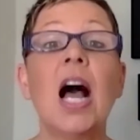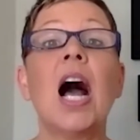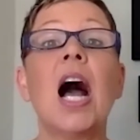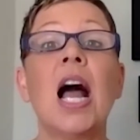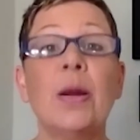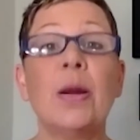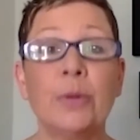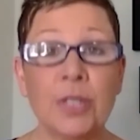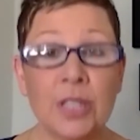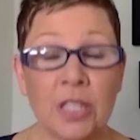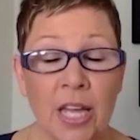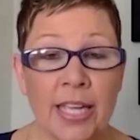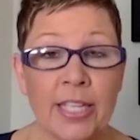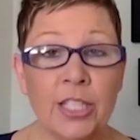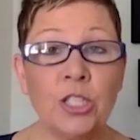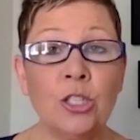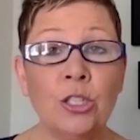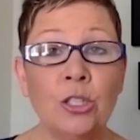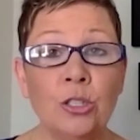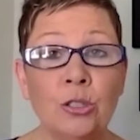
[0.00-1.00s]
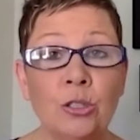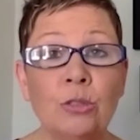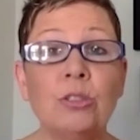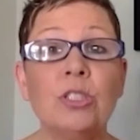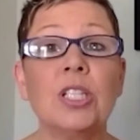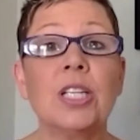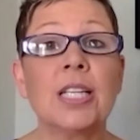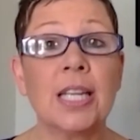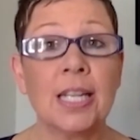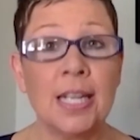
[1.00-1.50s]
I would like you
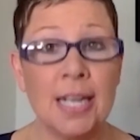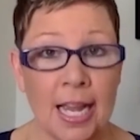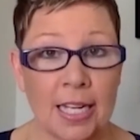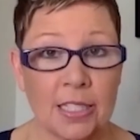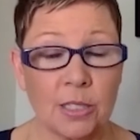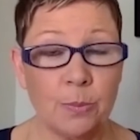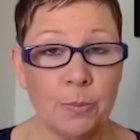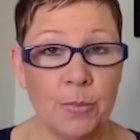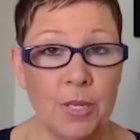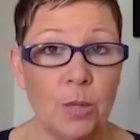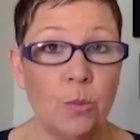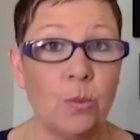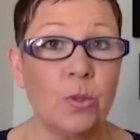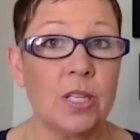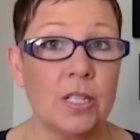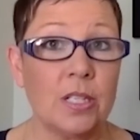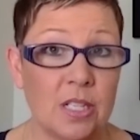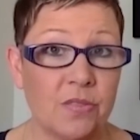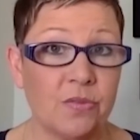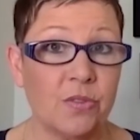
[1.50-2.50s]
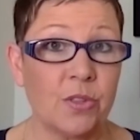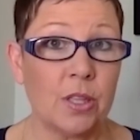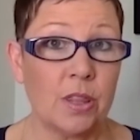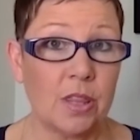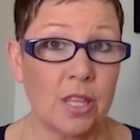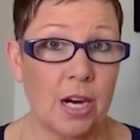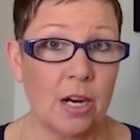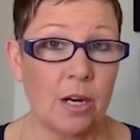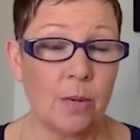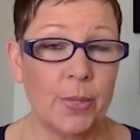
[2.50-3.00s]
to connect me with a different
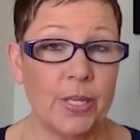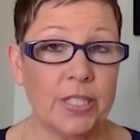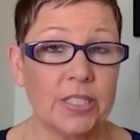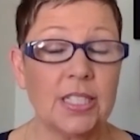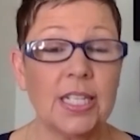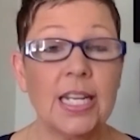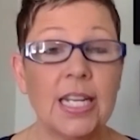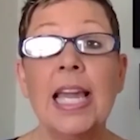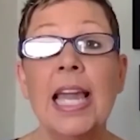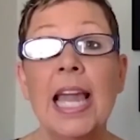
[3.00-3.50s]
therapist.